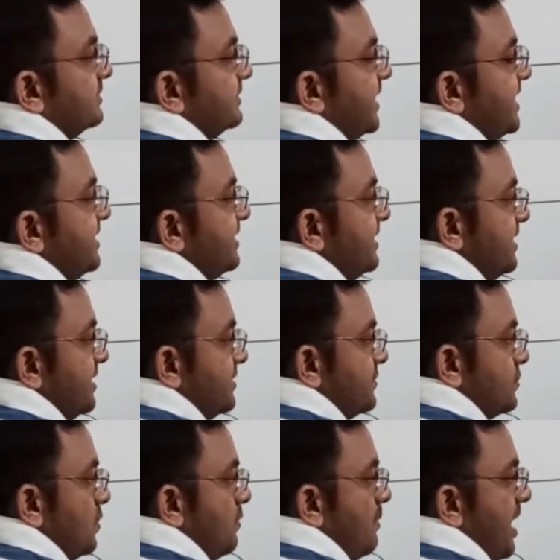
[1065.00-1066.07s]
right?
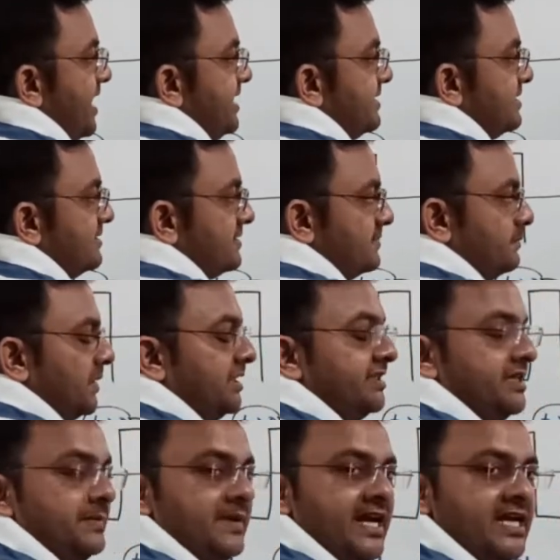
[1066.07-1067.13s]
So minus
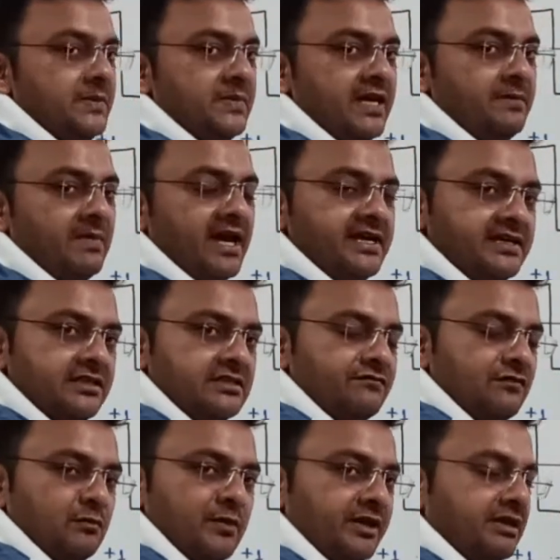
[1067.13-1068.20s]
multiplied by minus
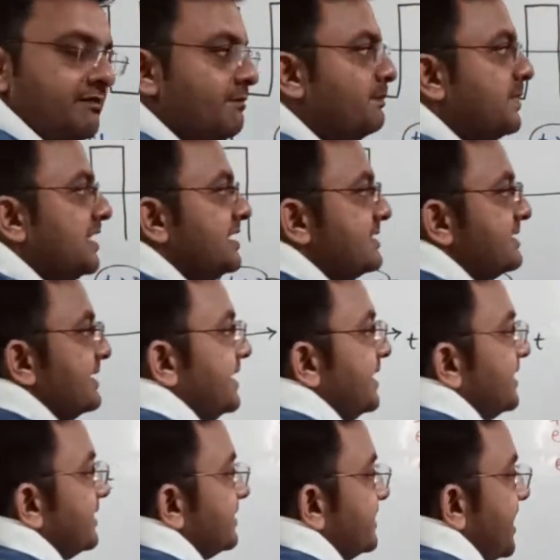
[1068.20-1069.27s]
will become plus,
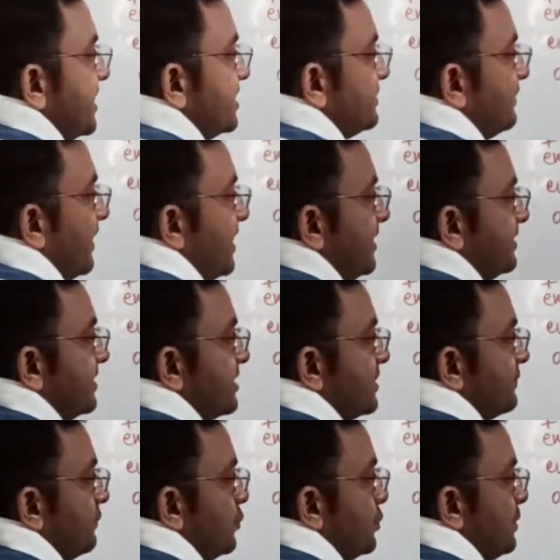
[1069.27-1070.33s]
that's why
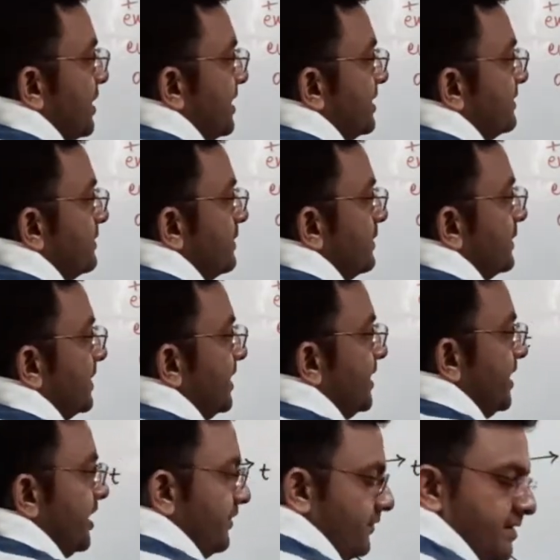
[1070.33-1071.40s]
this would become
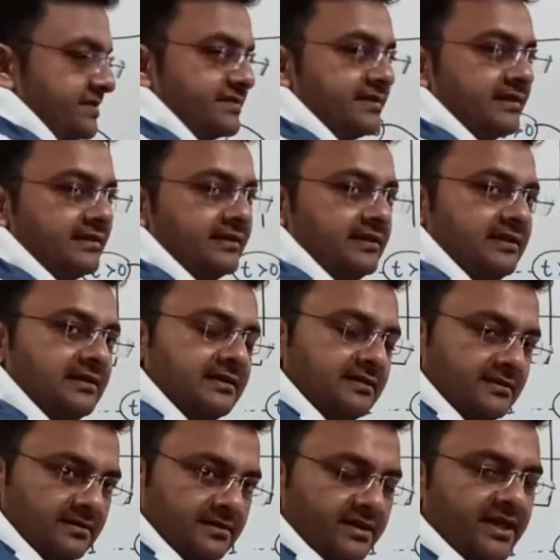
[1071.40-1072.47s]
even signal,
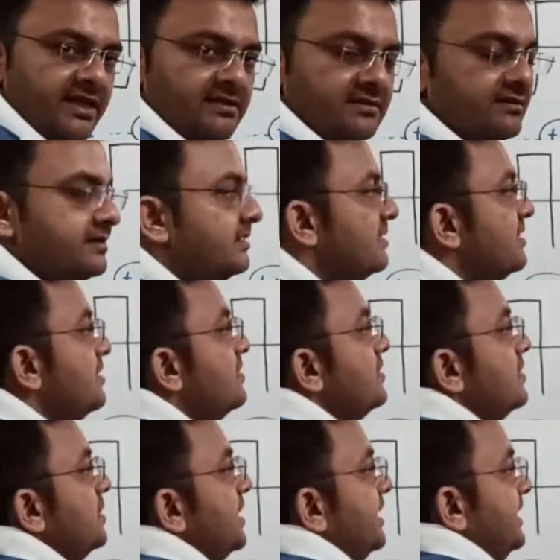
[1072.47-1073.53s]
correct?
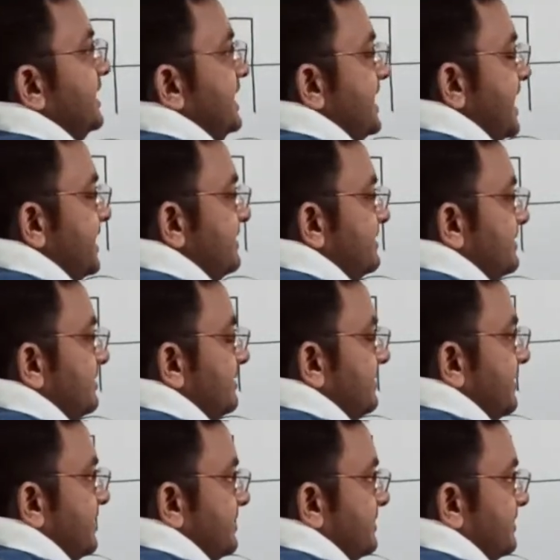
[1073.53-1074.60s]
Next
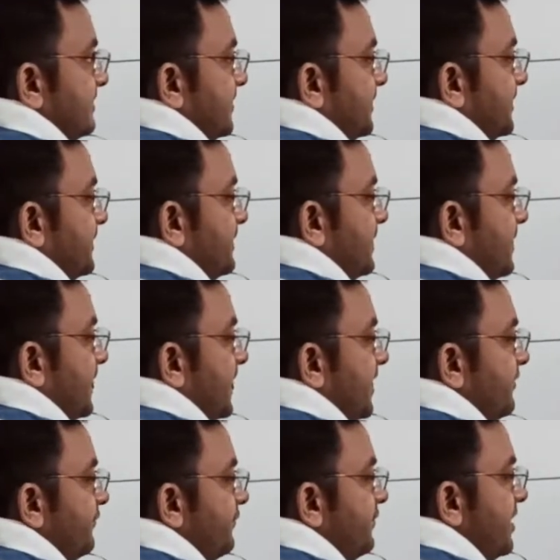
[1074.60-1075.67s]
is,
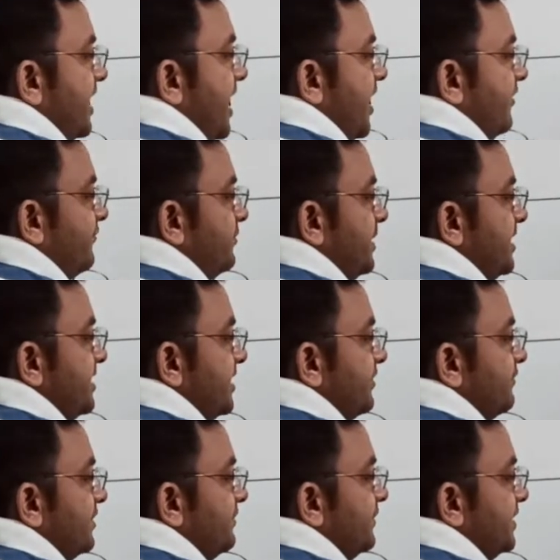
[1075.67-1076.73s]
if we have been
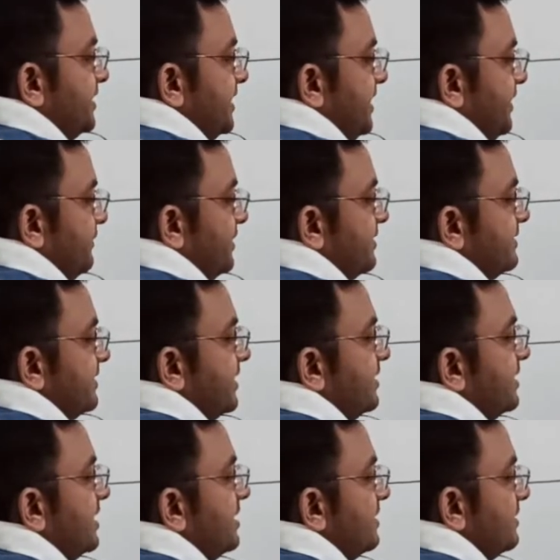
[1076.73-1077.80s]
given with even
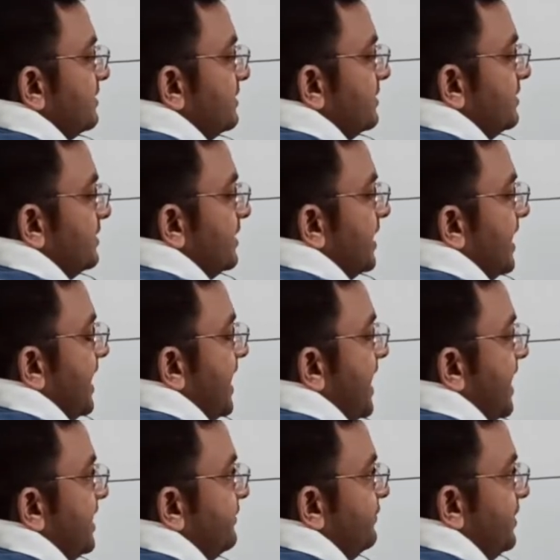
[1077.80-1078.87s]
signal
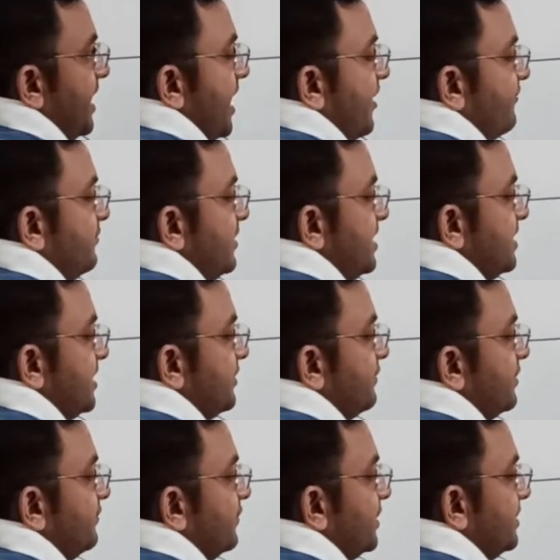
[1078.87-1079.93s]
and we have been
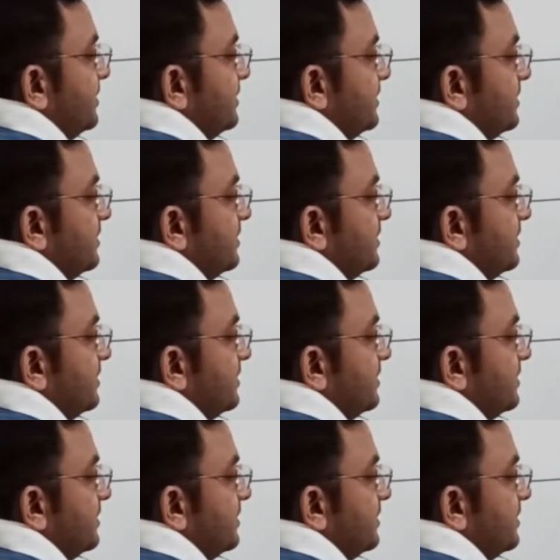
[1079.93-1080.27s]
given with